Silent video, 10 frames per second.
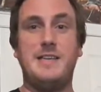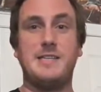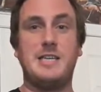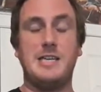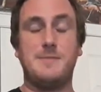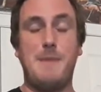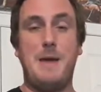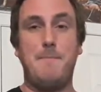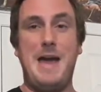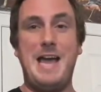Kiss Kiss
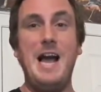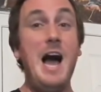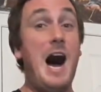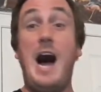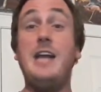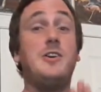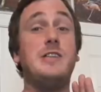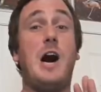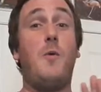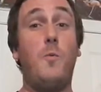Bang Bang. I could
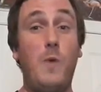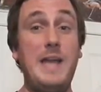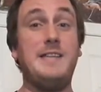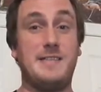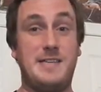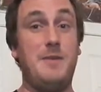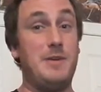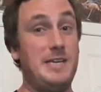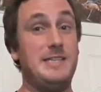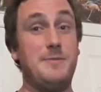not wait to see
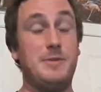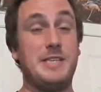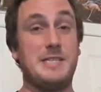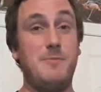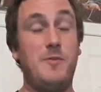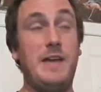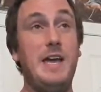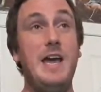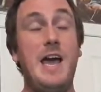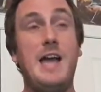what he did with this movie,
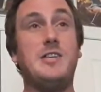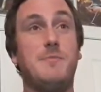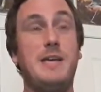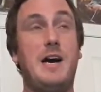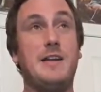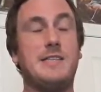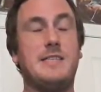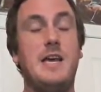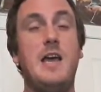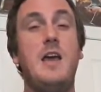and to be
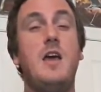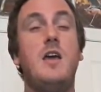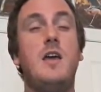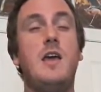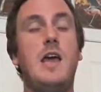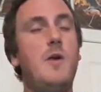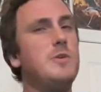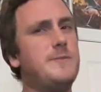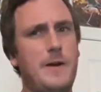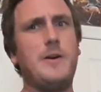honest, it
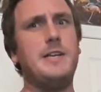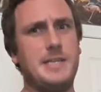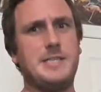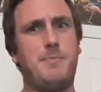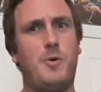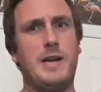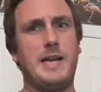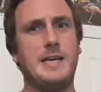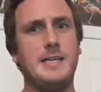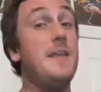was very
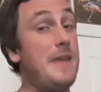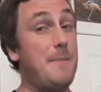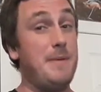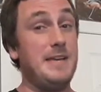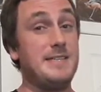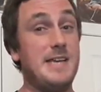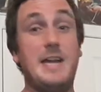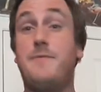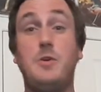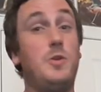disappointing. That being said,
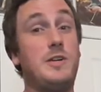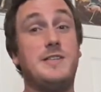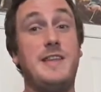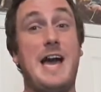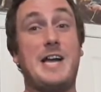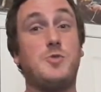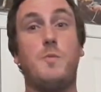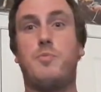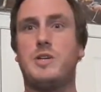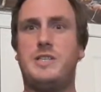if you look into the actual
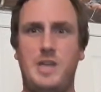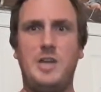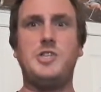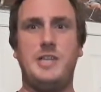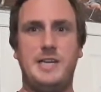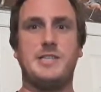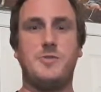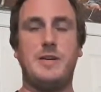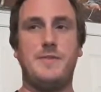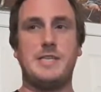production
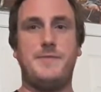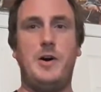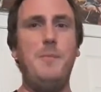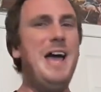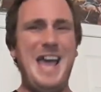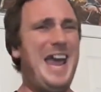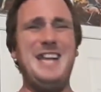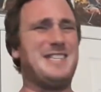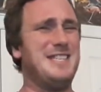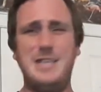history of this film,
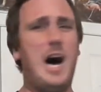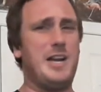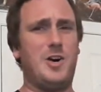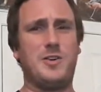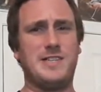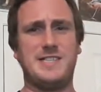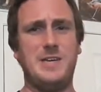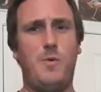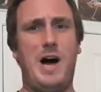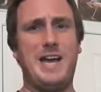it's not hard to
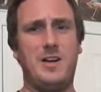see why at